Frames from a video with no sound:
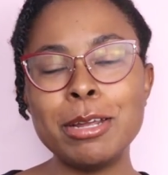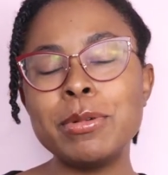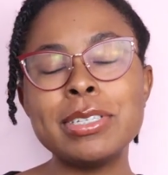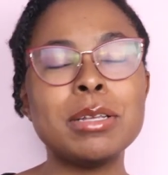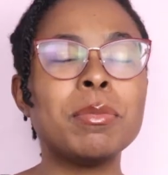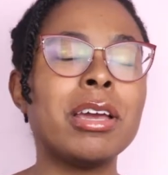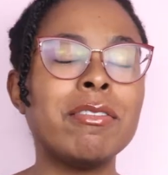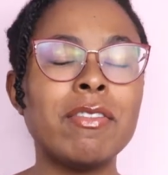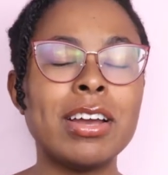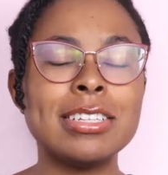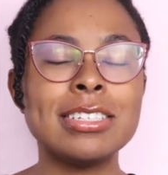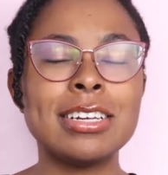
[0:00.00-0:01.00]
It was in my
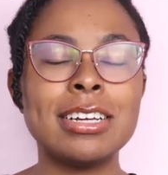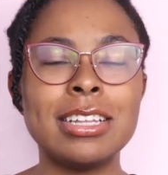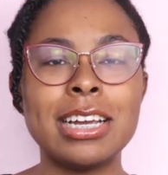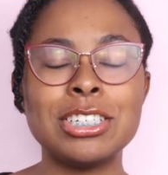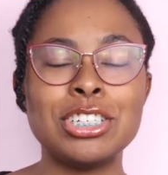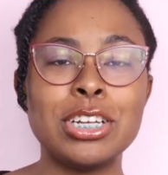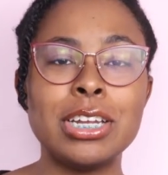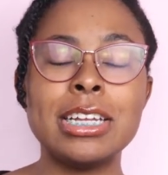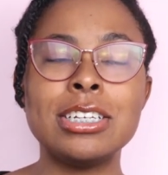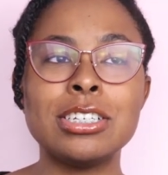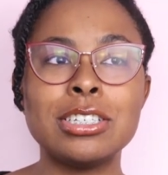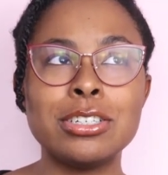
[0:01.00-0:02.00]
friend's collection.
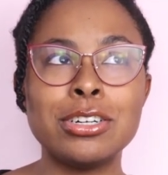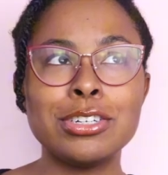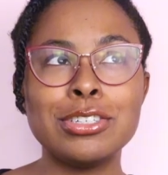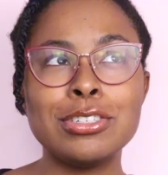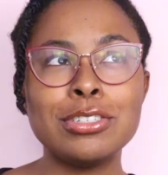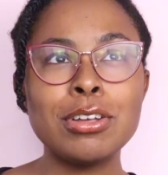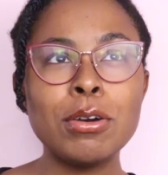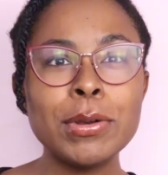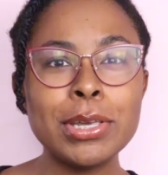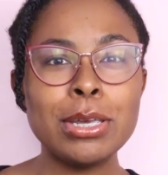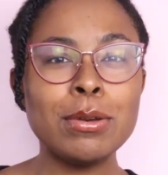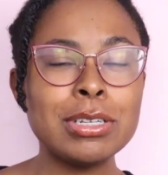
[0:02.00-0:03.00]
It just looked
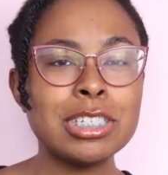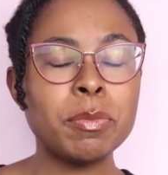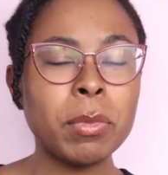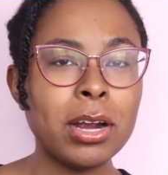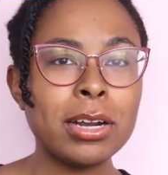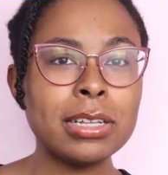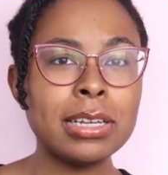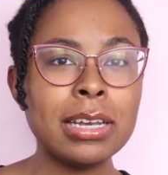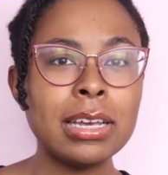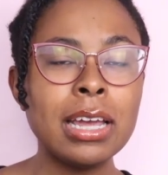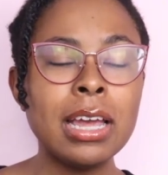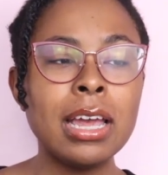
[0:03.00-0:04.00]
so cute and
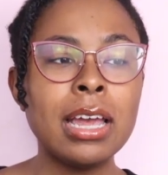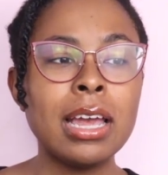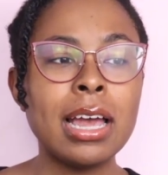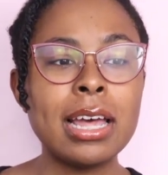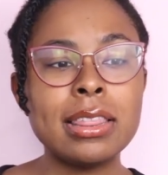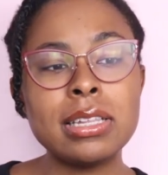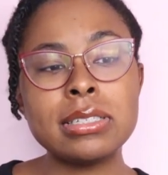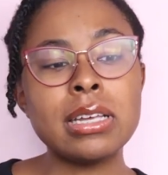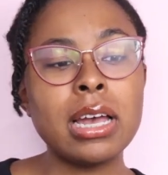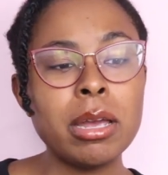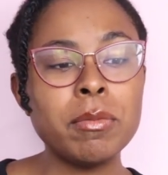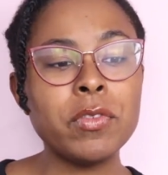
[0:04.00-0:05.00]
sparkly. At the
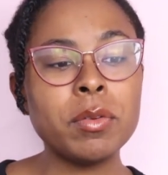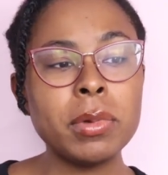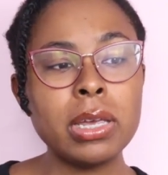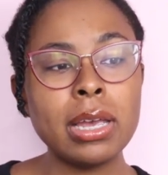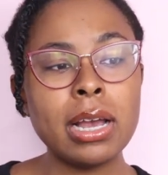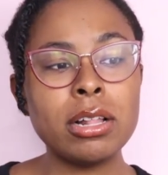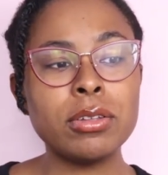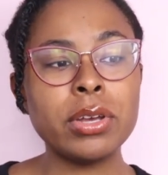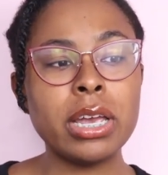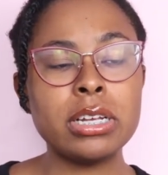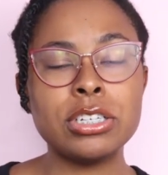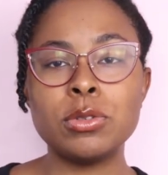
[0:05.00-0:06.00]
time, for me,
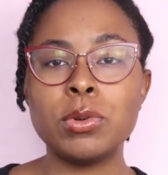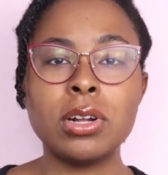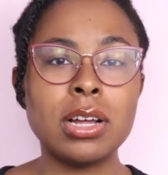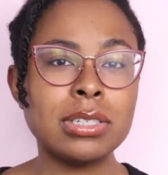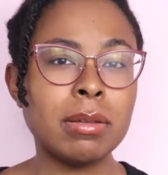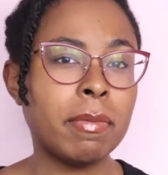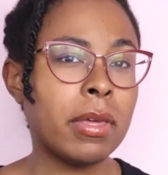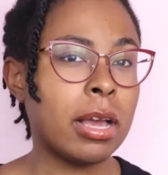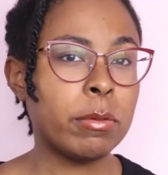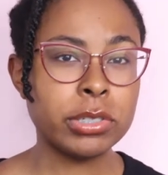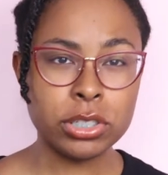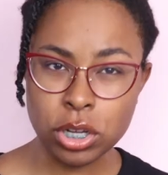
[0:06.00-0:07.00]
alocasias were not something
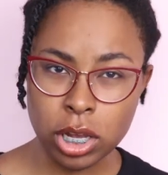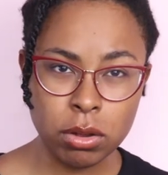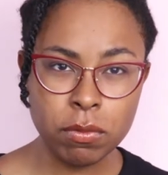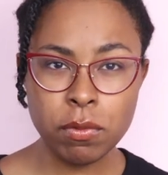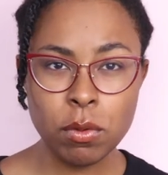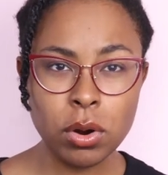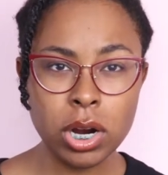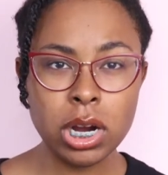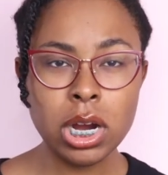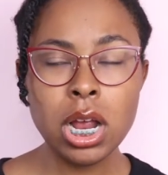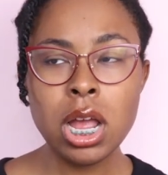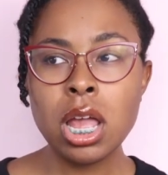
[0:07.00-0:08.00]
I was looking
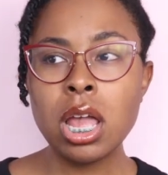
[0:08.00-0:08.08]
for.